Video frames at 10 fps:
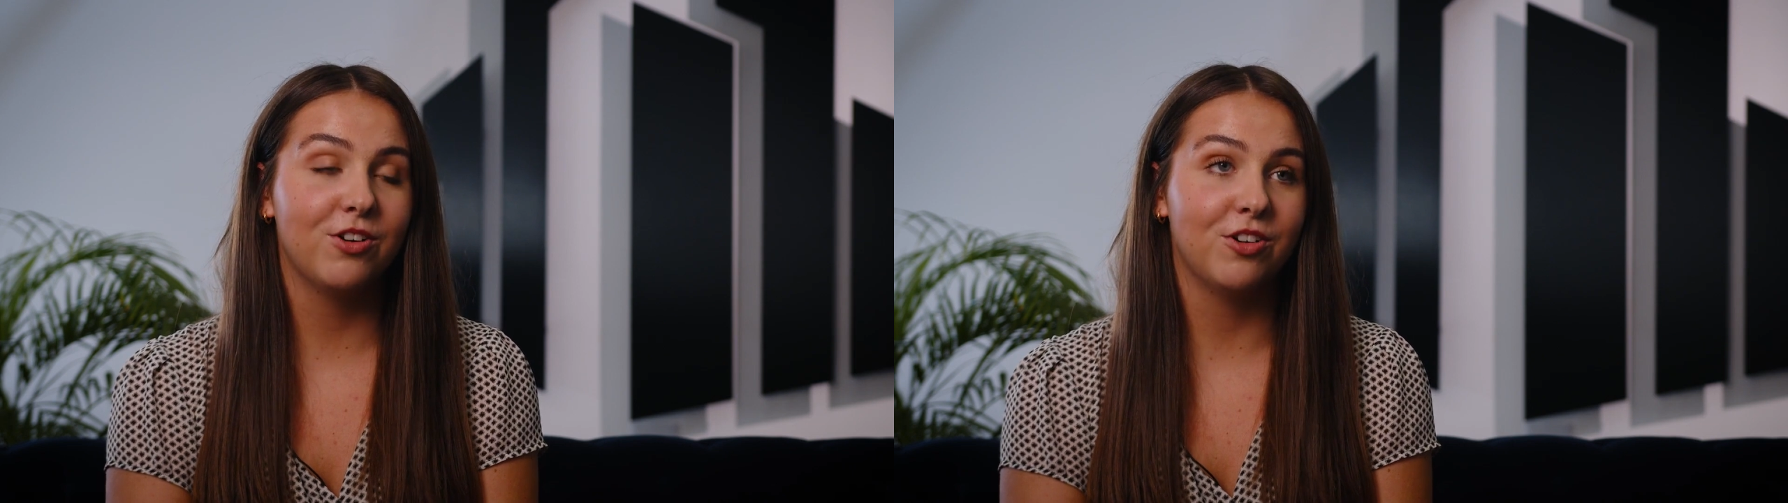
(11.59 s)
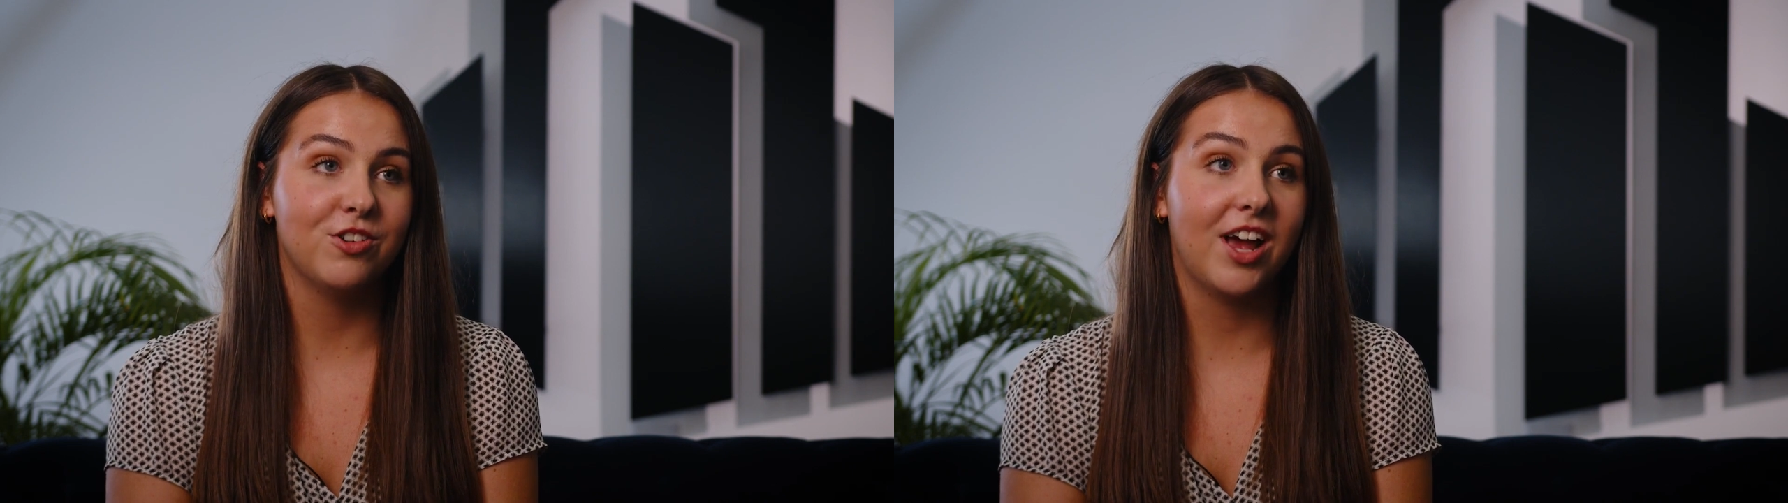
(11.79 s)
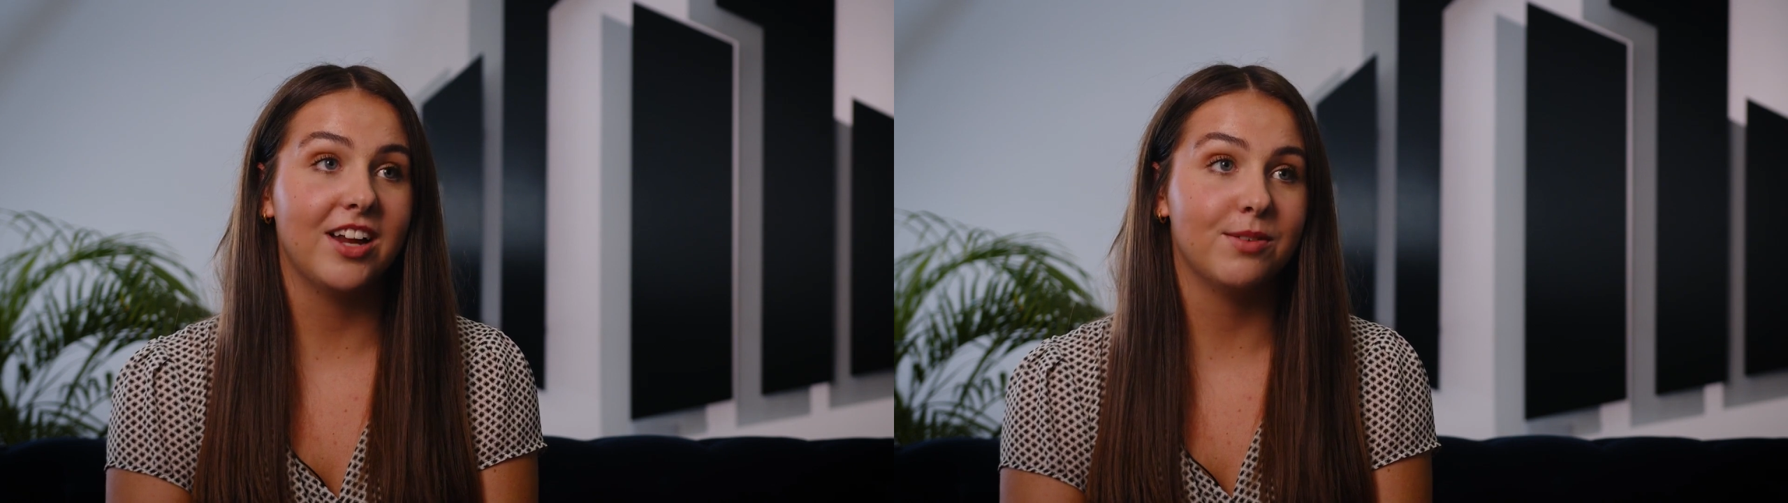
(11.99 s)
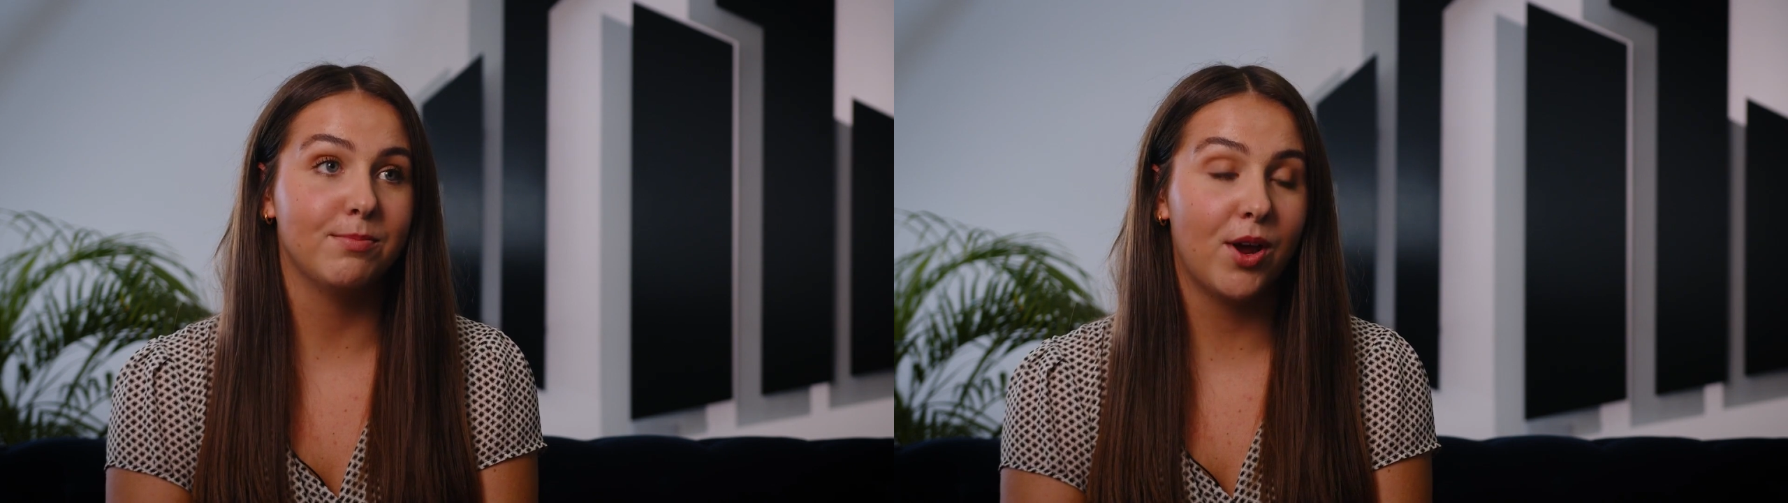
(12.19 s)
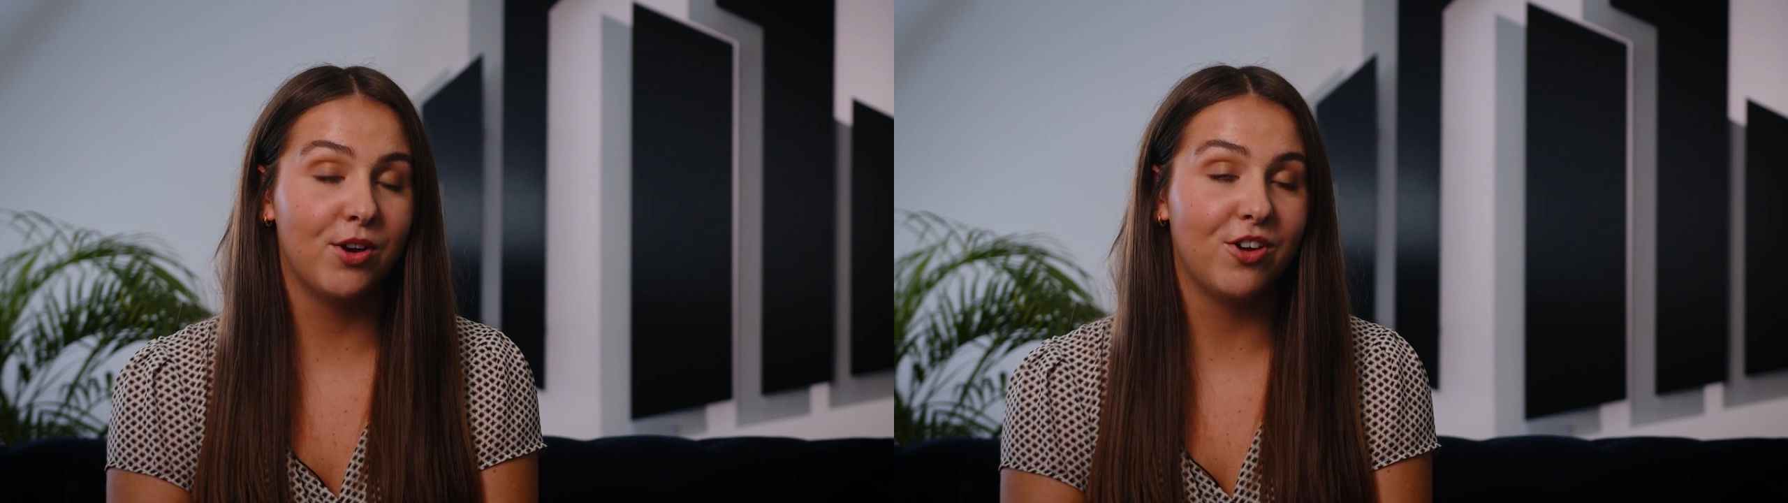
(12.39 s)
contract
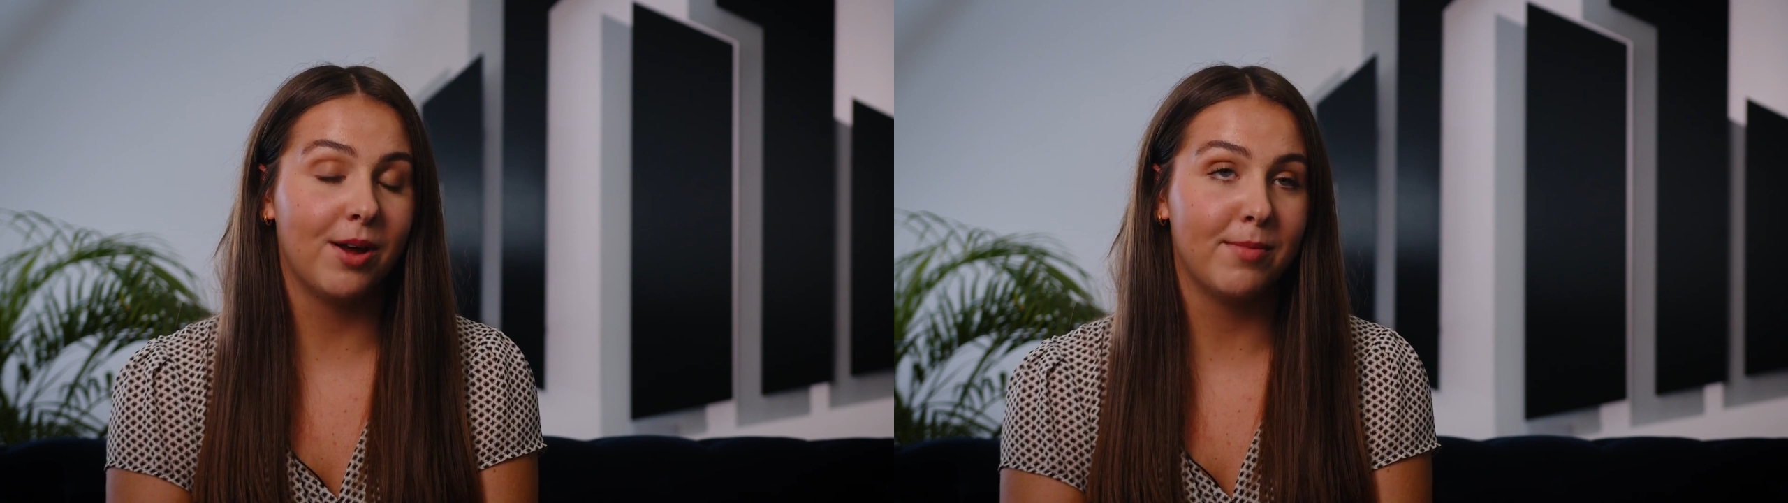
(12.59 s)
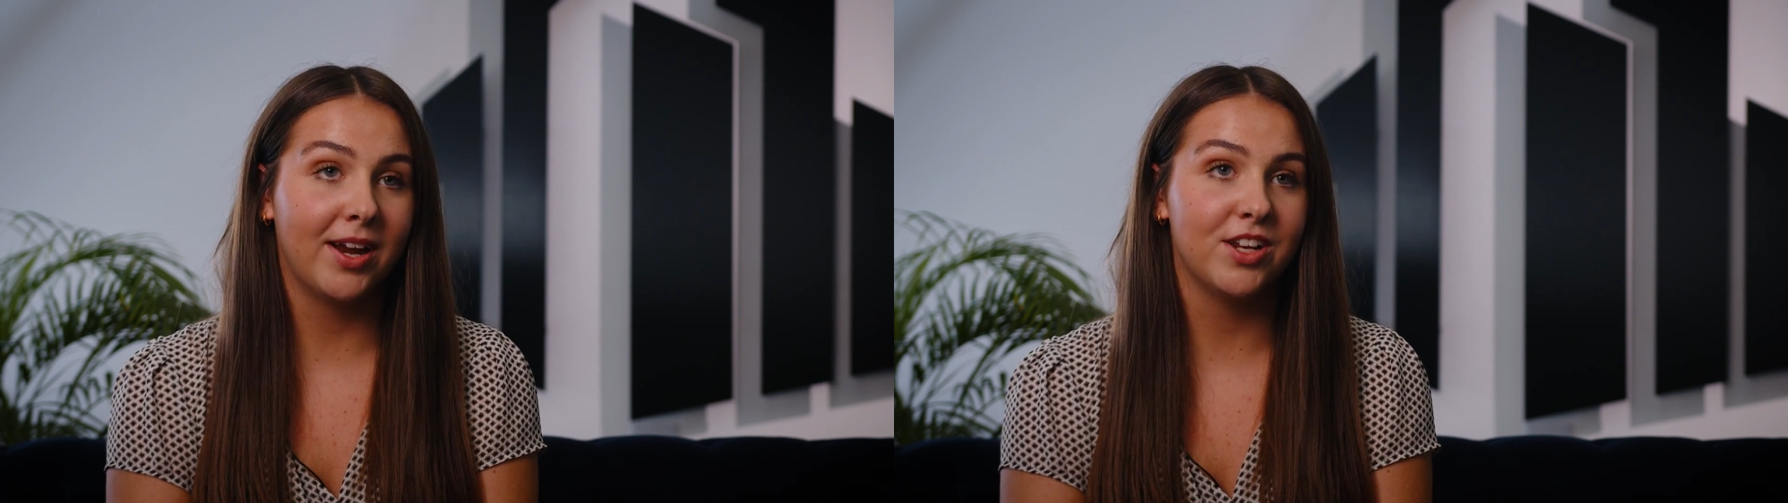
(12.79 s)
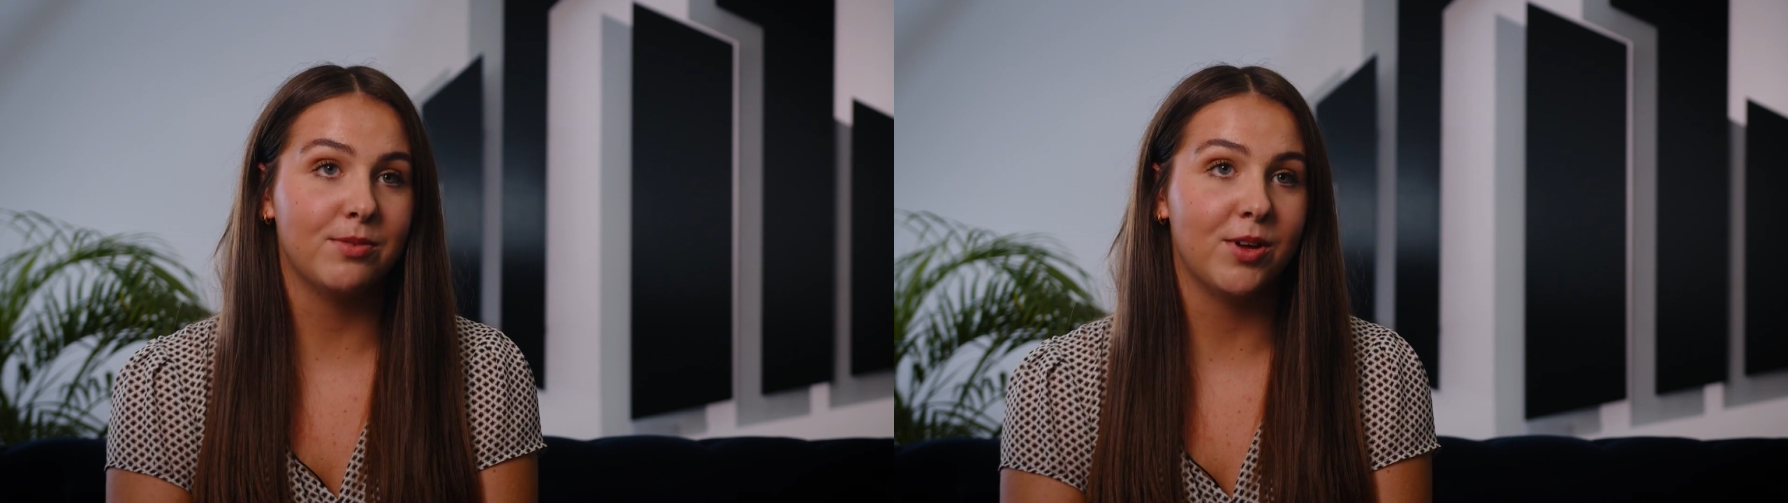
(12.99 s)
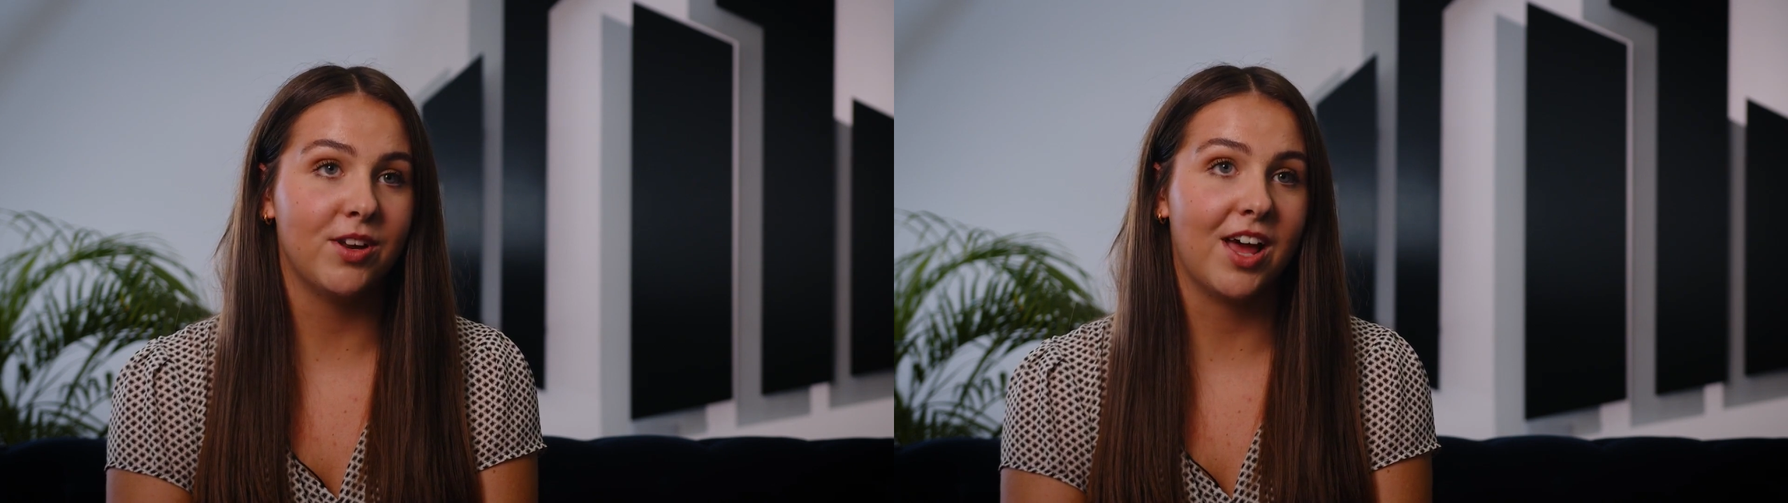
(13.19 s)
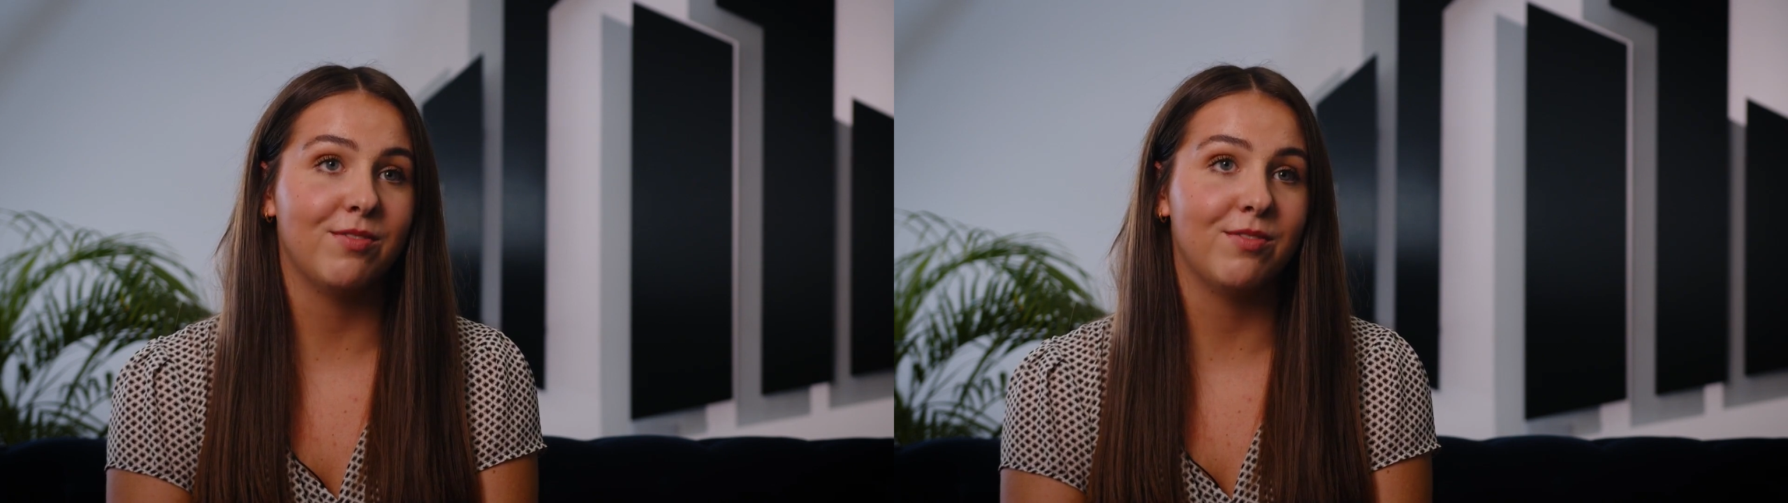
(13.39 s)
and programme management